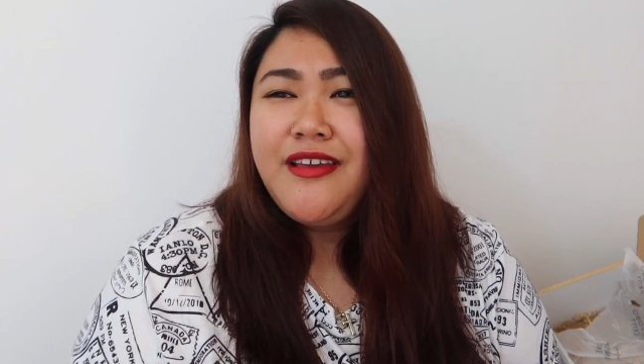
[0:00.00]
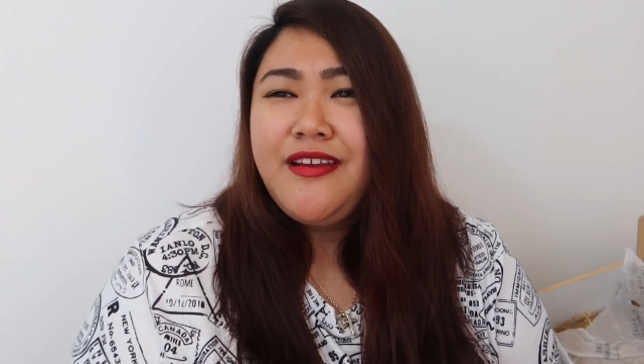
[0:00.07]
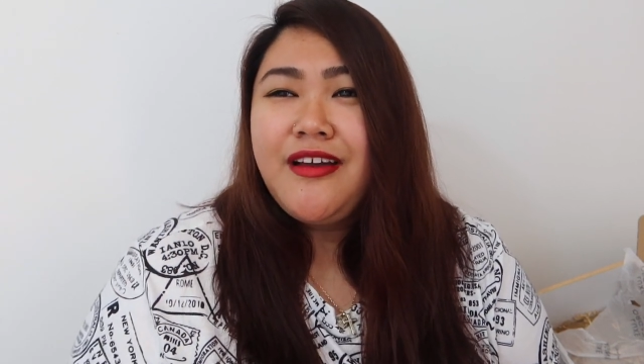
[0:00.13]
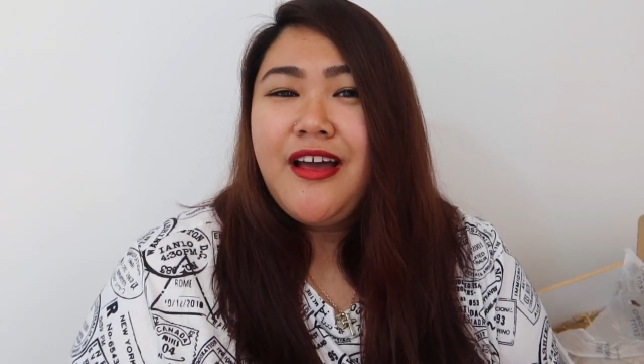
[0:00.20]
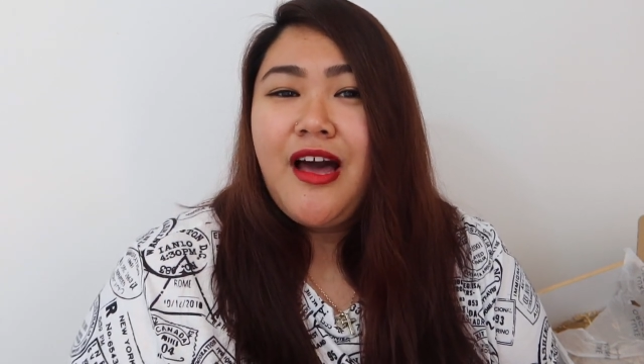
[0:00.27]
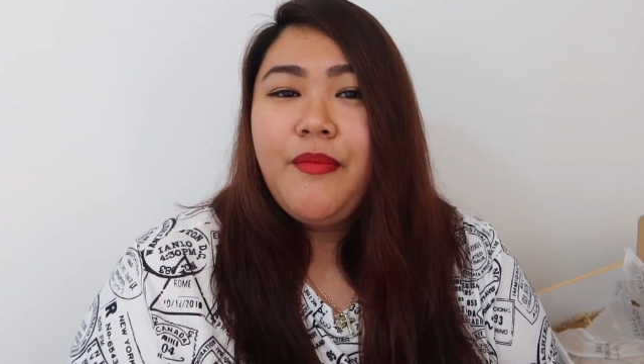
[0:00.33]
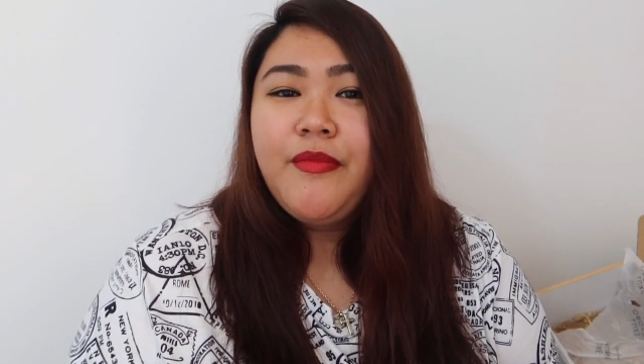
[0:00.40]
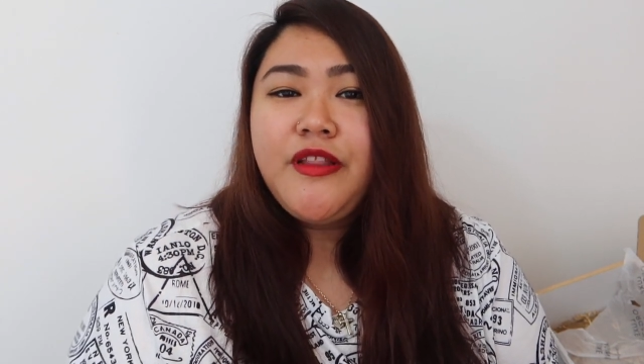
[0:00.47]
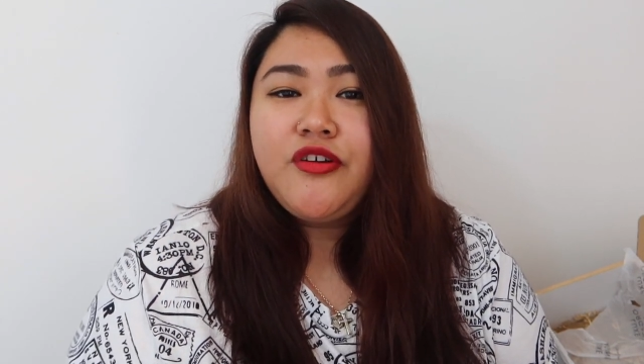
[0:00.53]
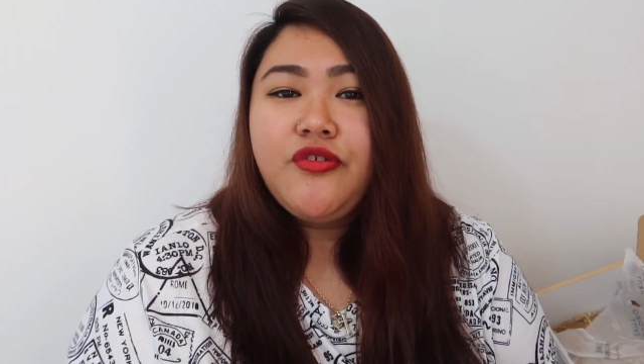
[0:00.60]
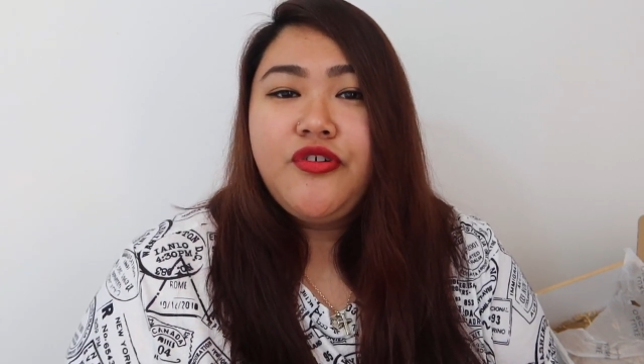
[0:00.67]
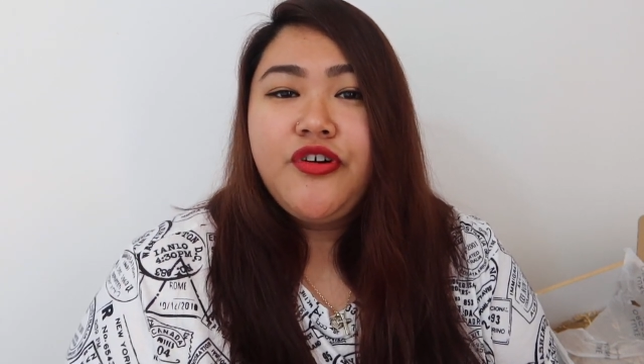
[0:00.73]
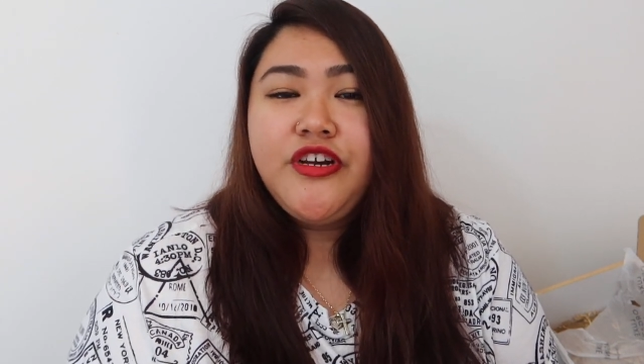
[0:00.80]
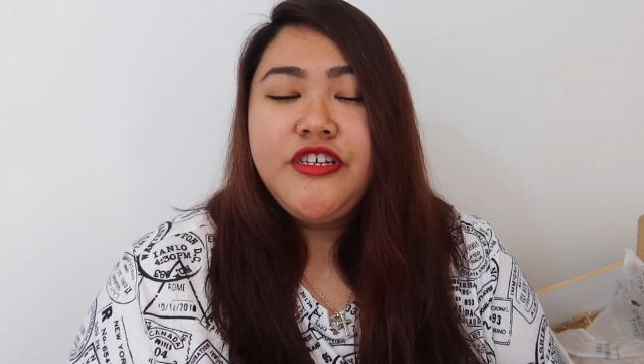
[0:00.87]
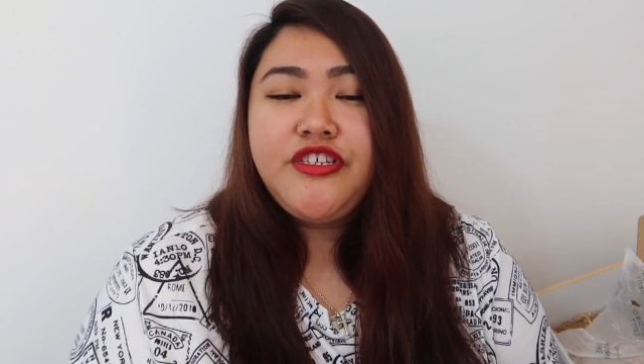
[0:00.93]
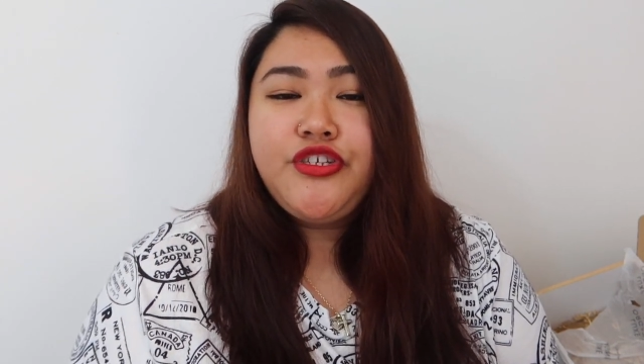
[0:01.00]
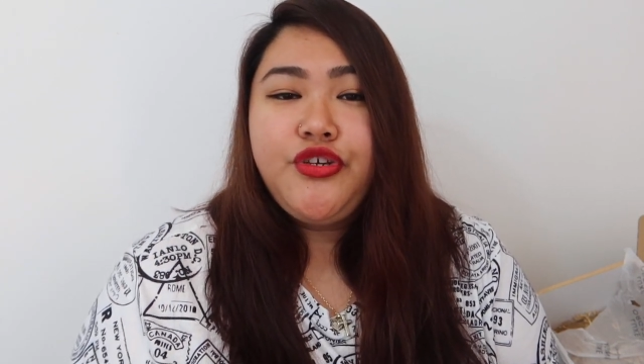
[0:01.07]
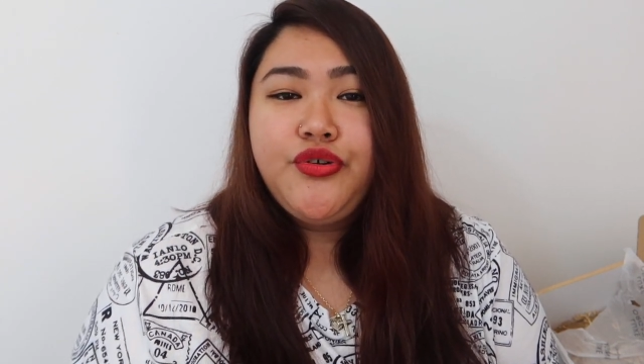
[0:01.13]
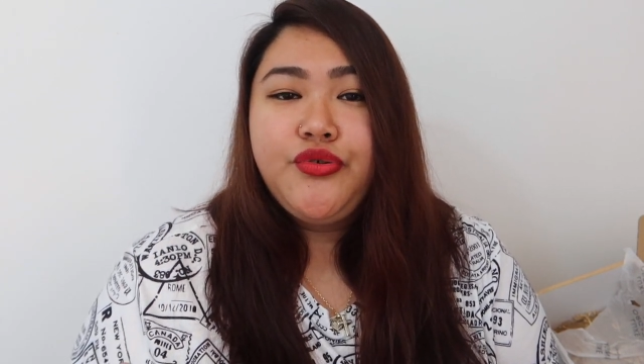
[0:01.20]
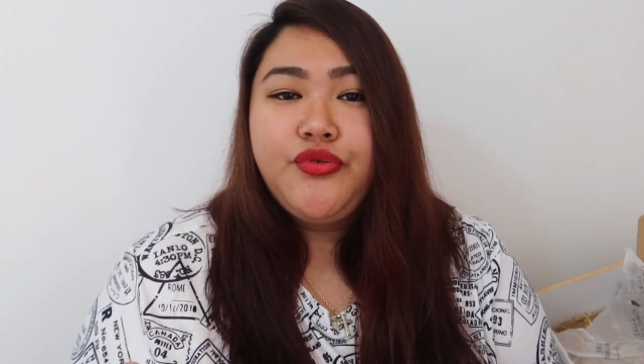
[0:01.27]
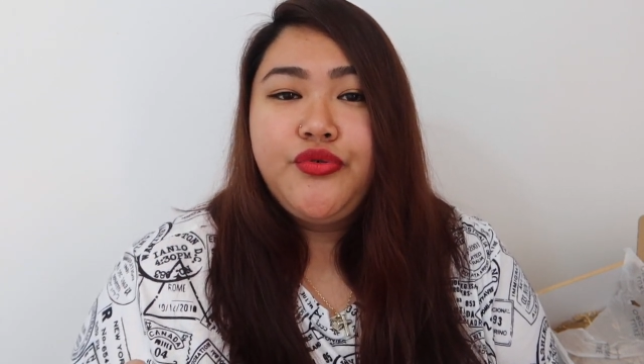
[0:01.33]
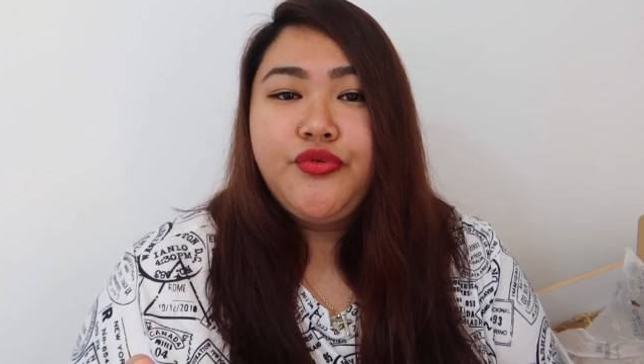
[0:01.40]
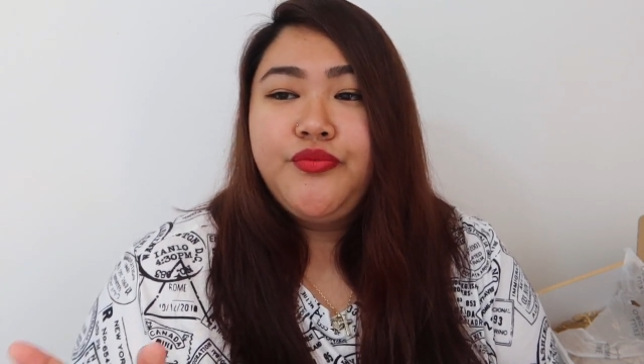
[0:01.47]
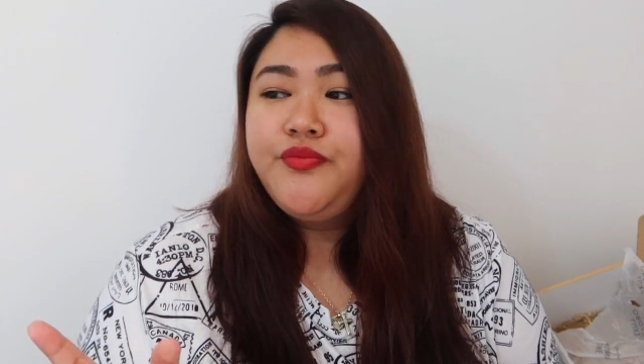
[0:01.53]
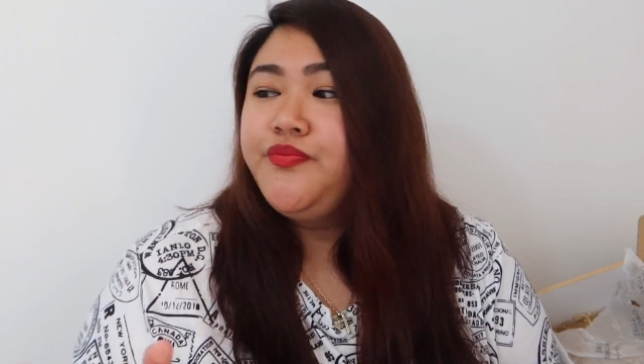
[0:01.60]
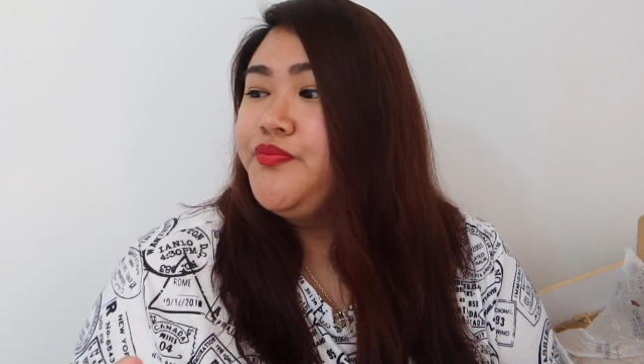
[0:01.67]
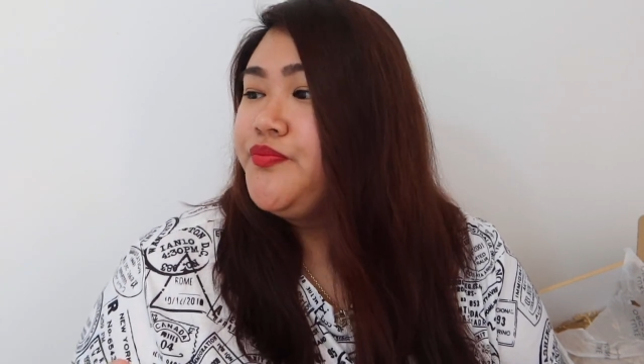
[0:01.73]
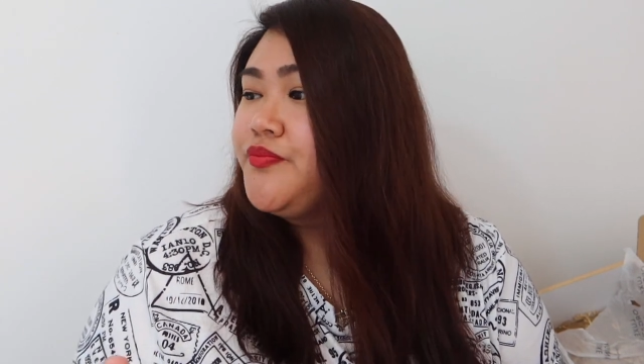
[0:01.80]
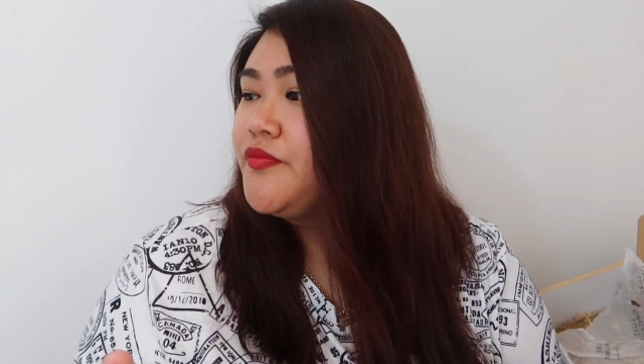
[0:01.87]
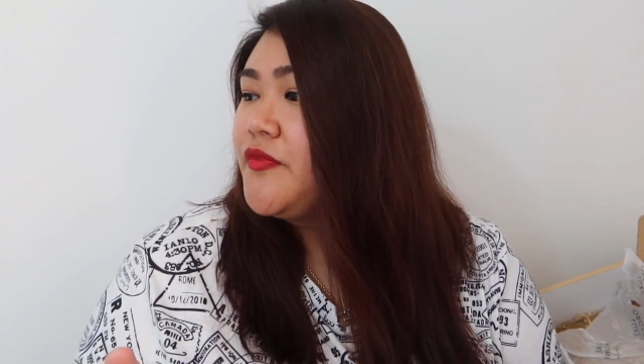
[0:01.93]
ginagamit ko is
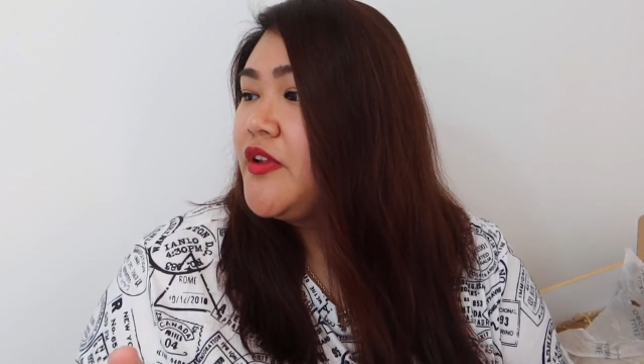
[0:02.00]
yung